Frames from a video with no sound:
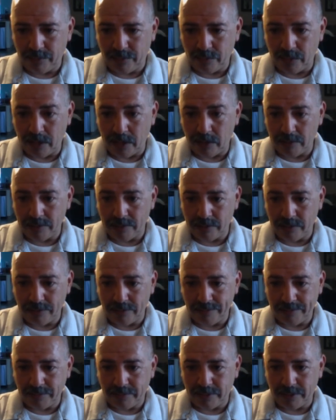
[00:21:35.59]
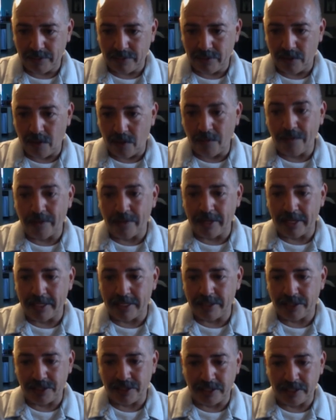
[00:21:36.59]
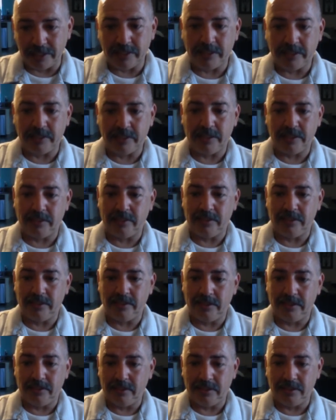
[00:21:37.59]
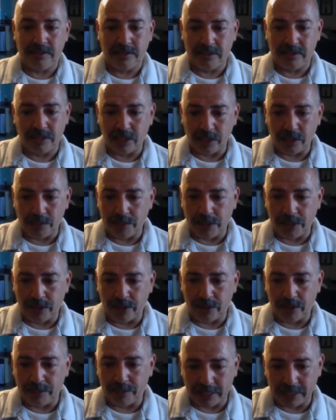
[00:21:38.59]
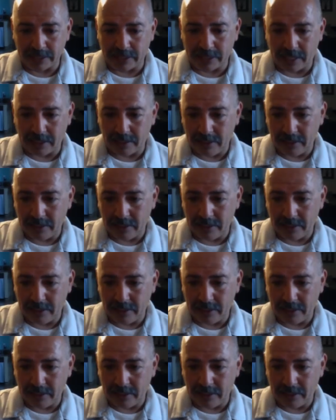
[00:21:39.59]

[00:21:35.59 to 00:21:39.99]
Well, hopefully it's just the computer, because